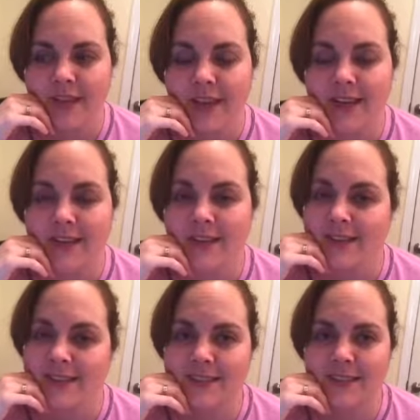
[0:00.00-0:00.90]
And again,
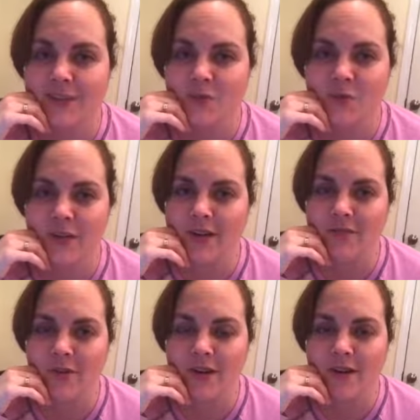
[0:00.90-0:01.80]
like I said, we don't
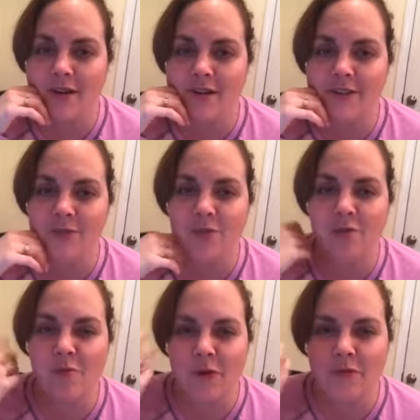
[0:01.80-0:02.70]
know it all. If you
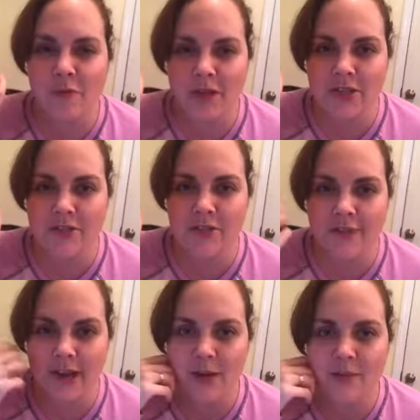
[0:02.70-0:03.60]
want more information on the
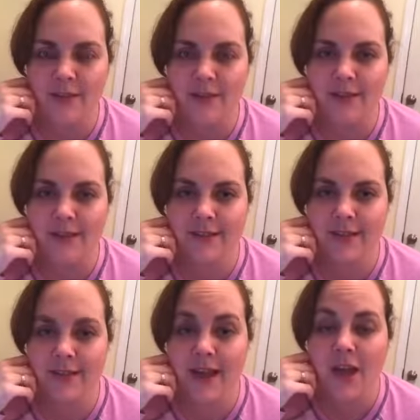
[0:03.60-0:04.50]
vitamins and things
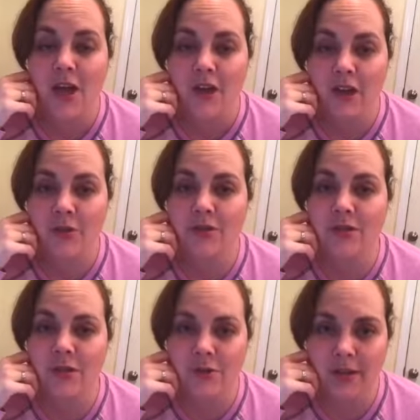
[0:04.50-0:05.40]
like that, go to
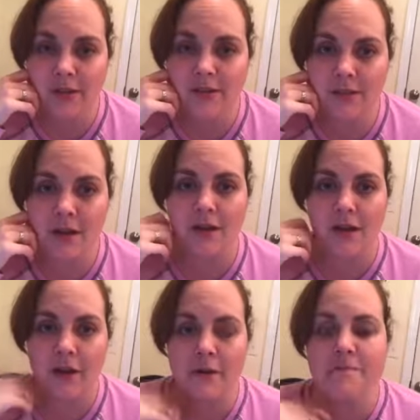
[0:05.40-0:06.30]

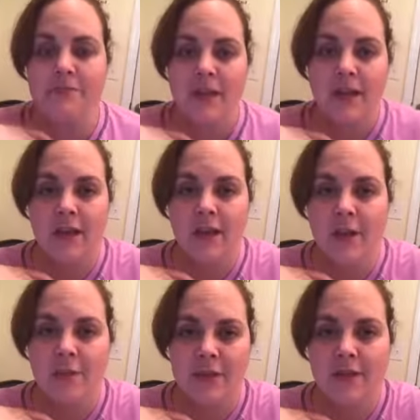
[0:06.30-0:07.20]
doTERRA.com, and
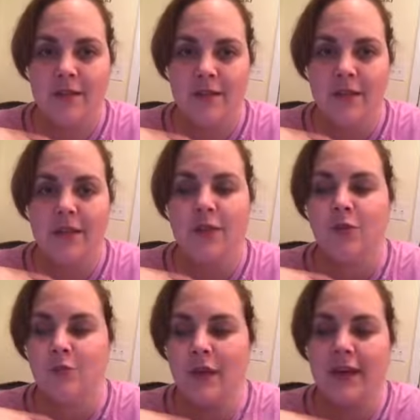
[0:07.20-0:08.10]
up in the
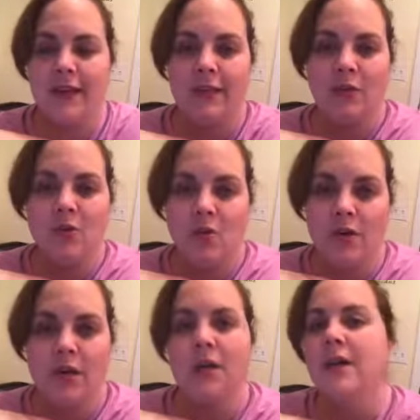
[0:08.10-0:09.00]
right-hand
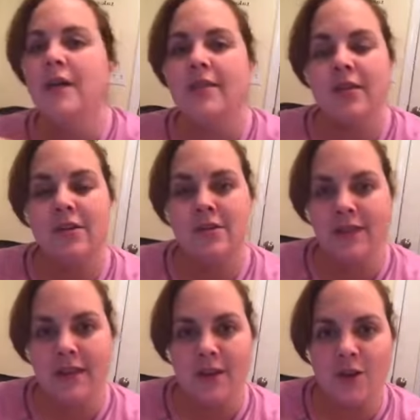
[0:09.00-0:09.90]
corner, there's a
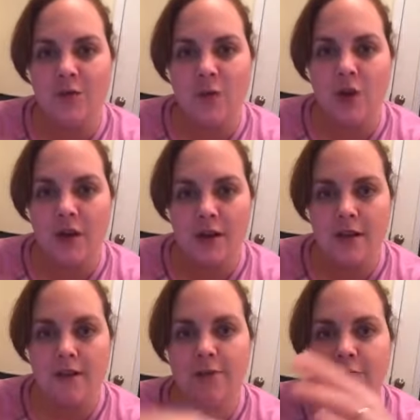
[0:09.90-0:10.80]
thing called
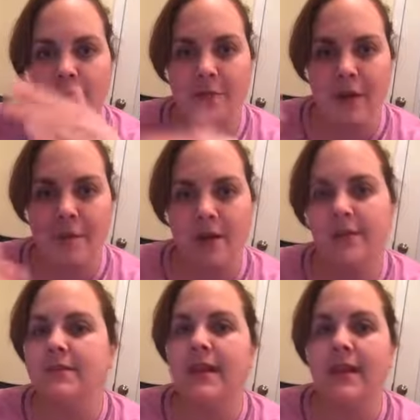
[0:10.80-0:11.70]
products. Flip that
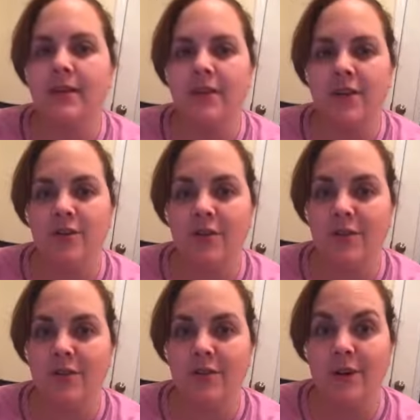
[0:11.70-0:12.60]
box down, and you can
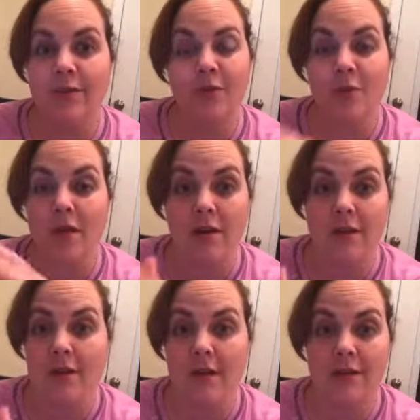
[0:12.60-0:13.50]
go through every
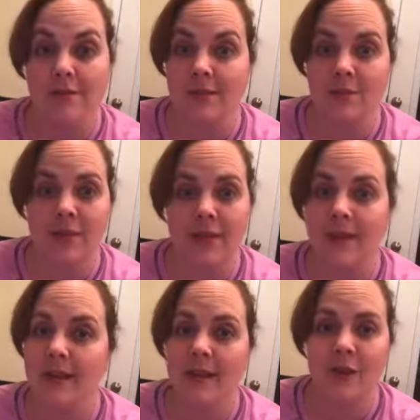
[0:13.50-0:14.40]
product and see a
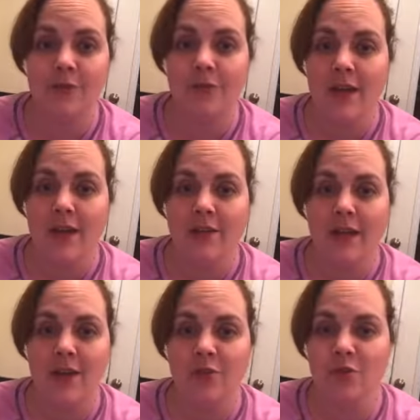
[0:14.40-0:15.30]
PDF
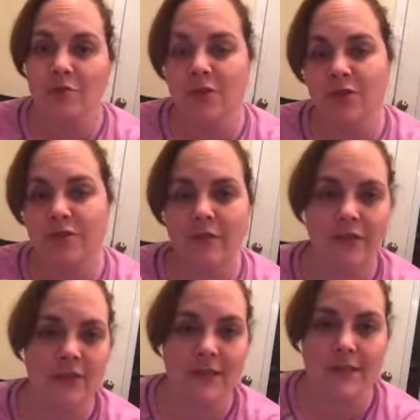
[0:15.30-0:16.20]
that goes much
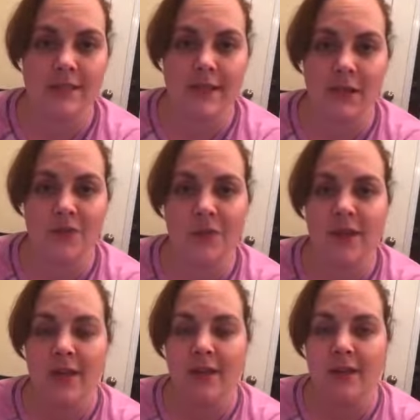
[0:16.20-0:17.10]
further in depth
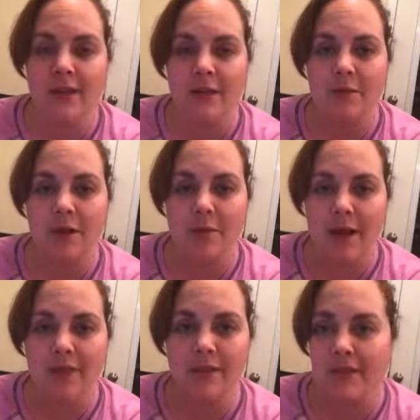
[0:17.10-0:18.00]

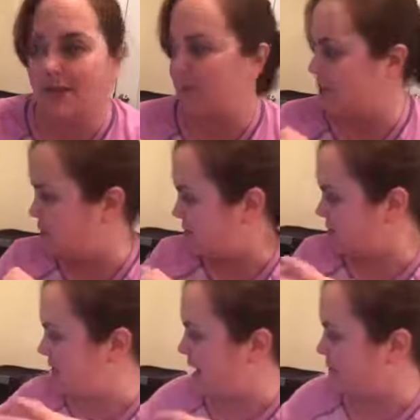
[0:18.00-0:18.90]
about these, because most of
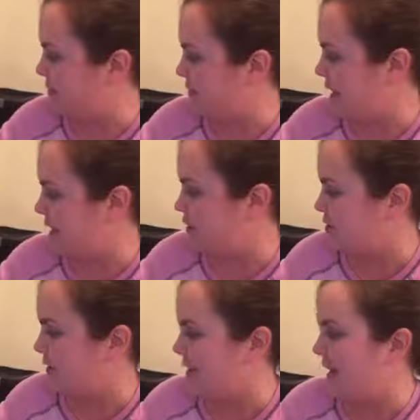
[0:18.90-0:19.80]
the vitamins
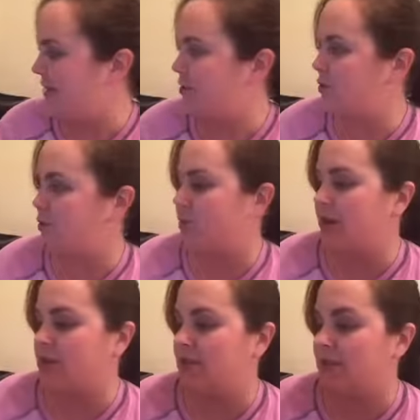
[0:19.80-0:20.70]
actually, it answers
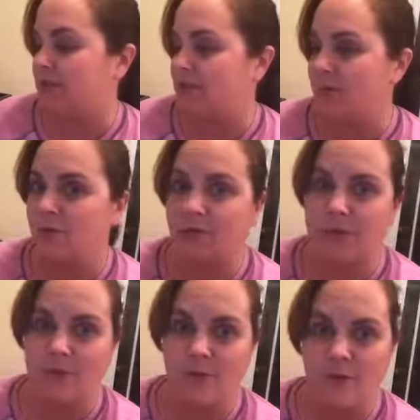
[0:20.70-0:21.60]
questions. There's almost
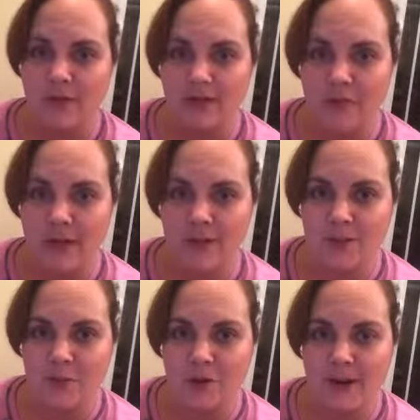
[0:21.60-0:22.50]
like 4 or 5 pages per